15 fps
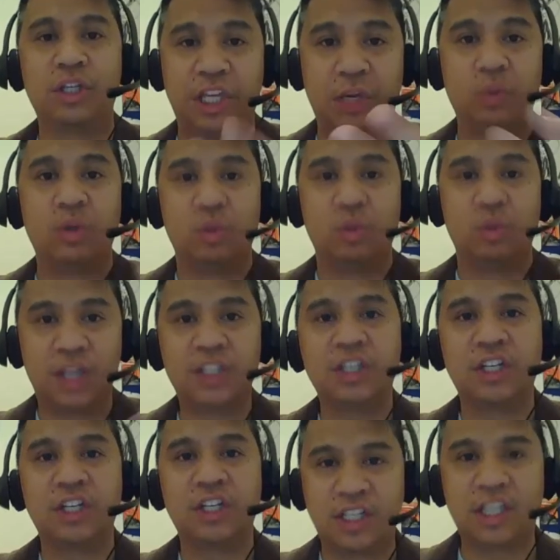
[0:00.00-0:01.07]
they would want
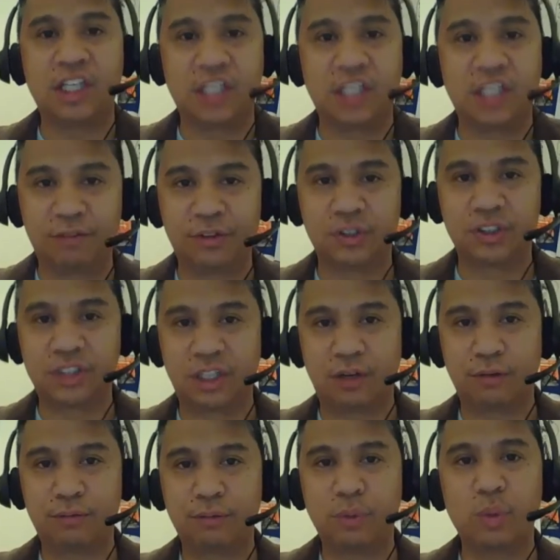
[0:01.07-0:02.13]
you to take care of
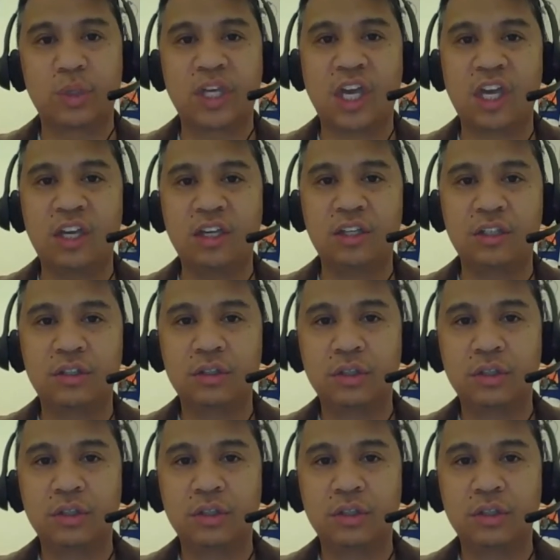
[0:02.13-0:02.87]
yourself. Okay?